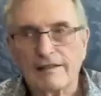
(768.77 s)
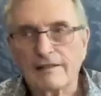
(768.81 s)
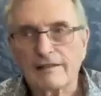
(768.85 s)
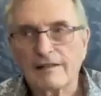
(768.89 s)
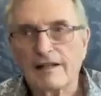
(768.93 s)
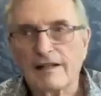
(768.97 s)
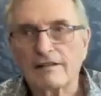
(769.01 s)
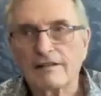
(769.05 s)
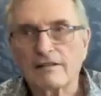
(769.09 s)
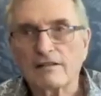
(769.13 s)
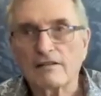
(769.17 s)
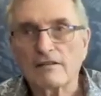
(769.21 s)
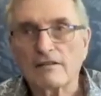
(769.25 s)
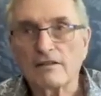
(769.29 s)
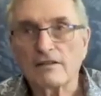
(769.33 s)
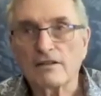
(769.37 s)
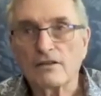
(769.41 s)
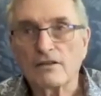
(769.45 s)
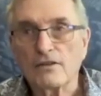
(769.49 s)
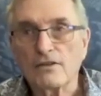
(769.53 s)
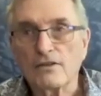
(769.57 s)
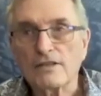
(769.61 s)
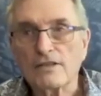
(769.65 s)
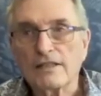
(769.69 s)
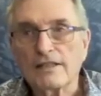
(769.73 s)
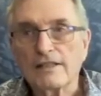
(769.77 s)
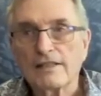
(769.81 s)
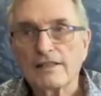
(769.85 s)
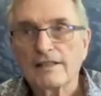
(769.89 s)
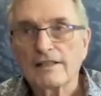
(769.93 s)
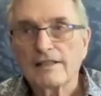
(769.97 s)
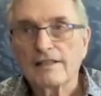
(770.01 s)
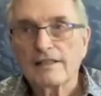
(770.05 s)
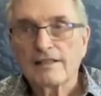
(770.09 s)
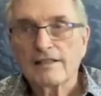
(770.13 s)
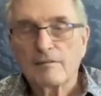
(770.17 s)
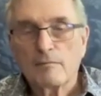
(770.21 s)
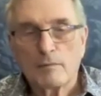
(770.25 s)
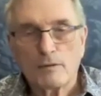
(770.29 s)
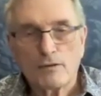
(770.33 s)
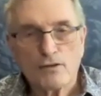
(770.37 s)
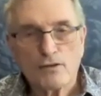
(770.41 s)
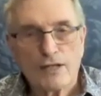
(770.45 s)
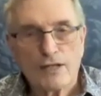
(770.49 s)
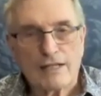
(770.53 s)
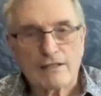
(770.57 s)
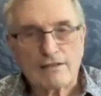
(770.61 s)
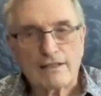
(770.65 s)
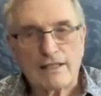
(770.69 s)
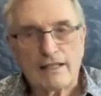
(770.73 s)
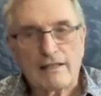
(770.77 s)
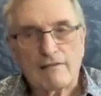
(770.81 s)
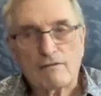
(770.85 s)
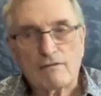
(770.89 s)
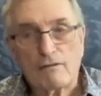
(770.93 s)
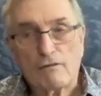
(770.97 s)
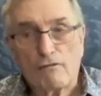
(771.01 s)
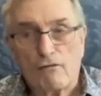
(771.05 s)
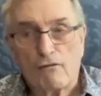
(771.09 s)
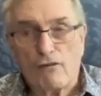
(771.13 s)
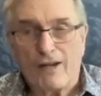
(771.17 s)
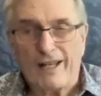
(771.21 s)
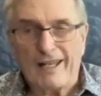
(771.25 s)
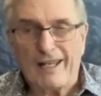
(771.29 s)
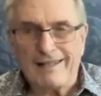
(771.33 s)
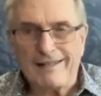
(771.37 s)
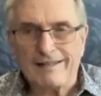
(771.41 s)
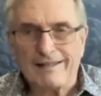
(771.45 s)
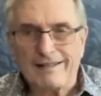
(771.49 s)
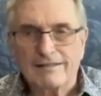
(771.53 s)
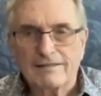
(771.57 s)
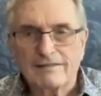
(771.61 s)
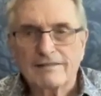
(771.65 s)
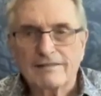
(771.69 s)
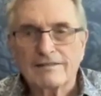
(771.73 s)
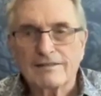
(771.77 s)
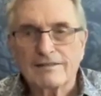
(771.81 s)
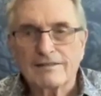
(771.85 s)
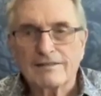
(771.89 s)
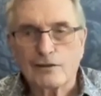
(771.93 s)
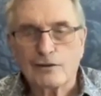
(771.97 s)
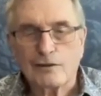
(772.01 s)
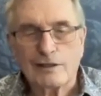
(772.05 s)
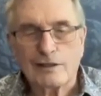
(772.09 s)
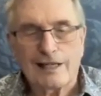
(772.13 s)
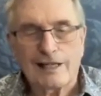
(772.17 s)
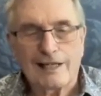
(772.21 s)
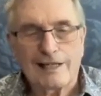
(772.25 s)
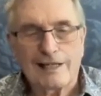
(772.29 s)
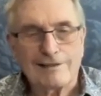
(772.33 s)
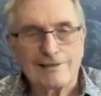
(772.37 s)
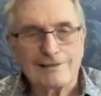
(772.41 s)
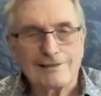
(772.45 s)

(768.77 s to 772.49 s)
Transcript: not to lose, but you actually have to fight to create.